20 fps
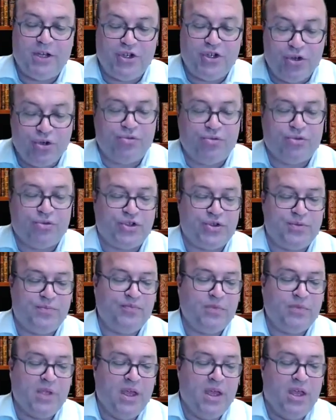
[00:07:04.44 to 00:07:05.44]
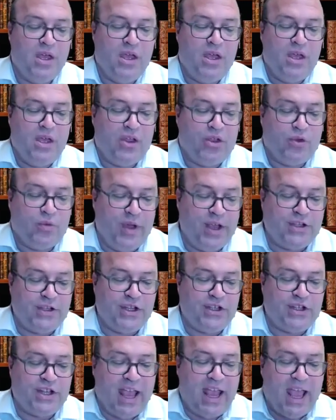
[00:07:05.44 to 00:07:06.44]
by Jews. The
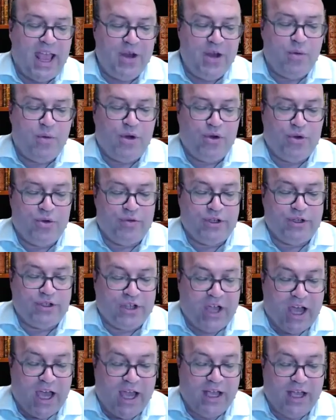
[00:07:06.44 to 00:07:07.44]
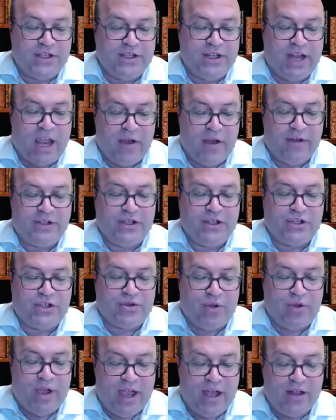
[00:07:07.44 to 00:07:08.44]
reason is that anyone who resides in Eretz
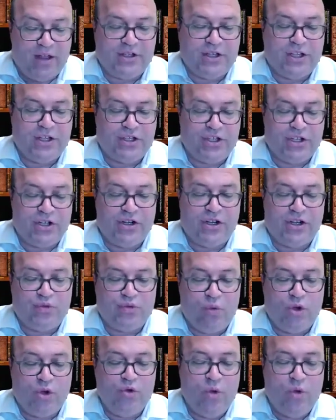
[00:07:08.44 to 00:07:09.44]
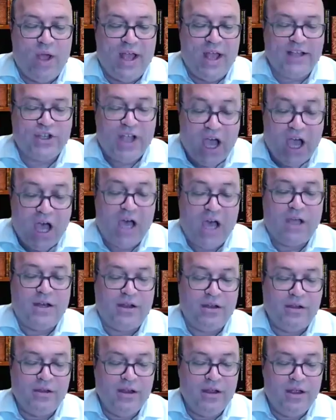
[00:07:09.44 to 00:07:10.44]
Yisrael is considered as one who has a God.
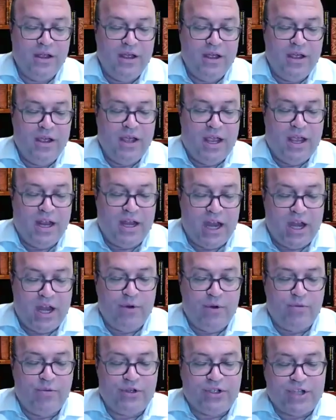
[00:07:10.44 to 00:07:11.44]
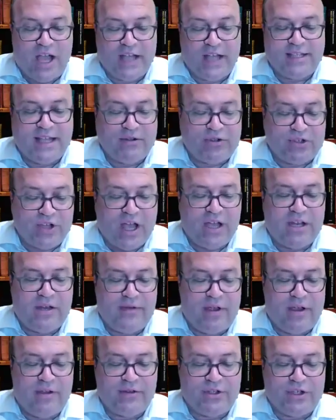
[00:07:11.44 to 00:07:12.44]
And anyone who resides outside
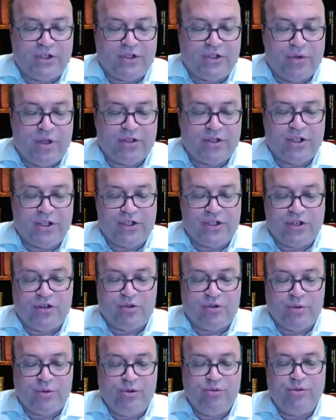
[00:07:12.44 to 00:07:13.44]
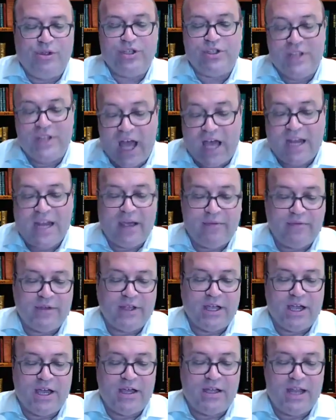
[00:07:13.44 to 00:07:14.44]
of Eretz Yisrael is considered as one who does not have
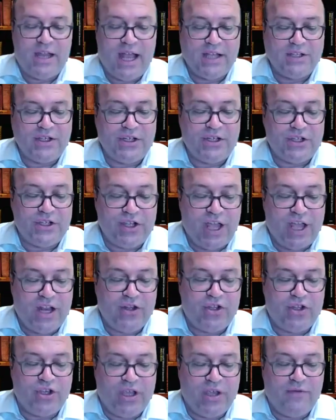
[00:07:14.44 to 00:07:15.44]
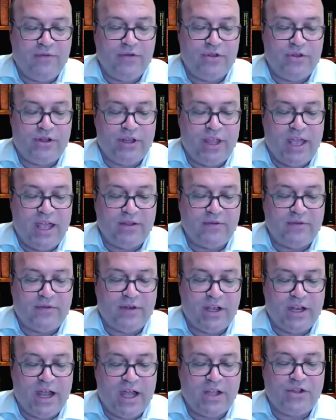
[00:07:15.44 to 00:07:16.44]
a God. As it is stated, to give you the land of
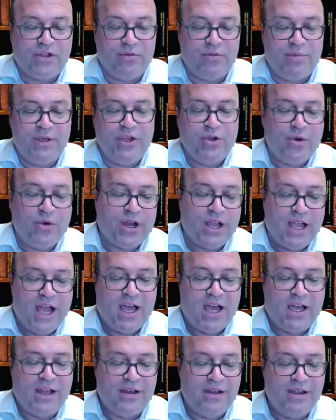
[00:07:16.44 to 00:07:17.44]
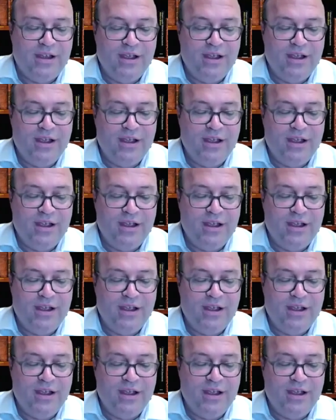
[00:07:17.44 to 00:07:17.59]
Canaan to be your God.